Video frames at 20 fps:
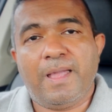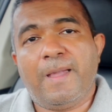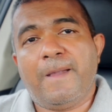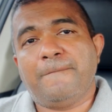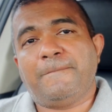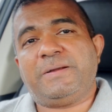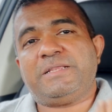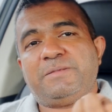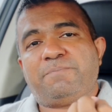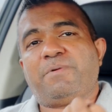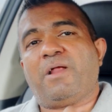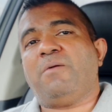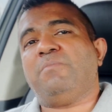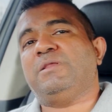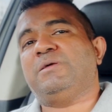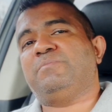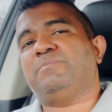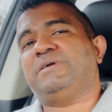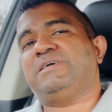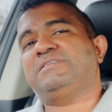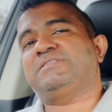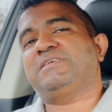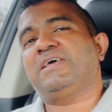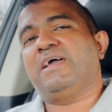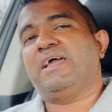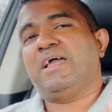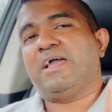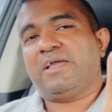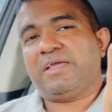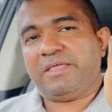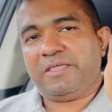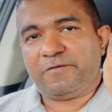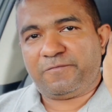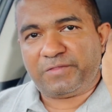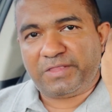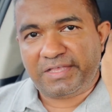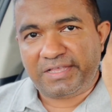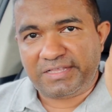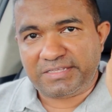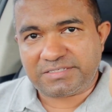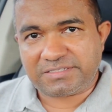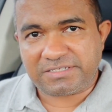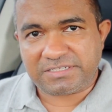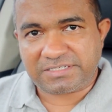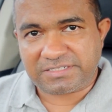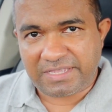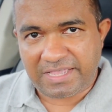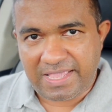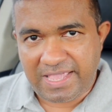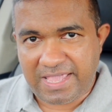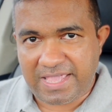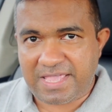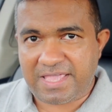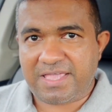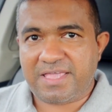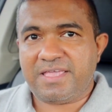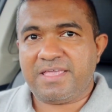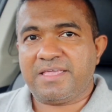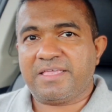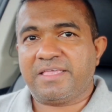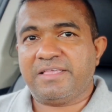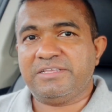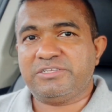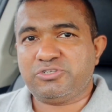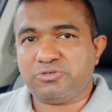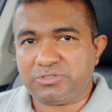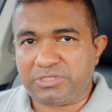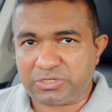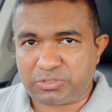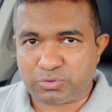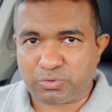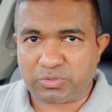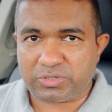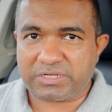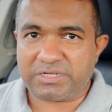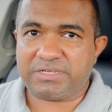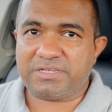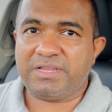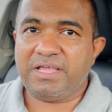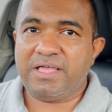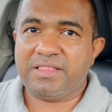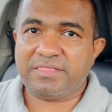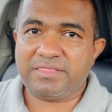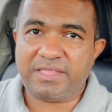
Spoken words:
But the problem is, if the instance A issue the token,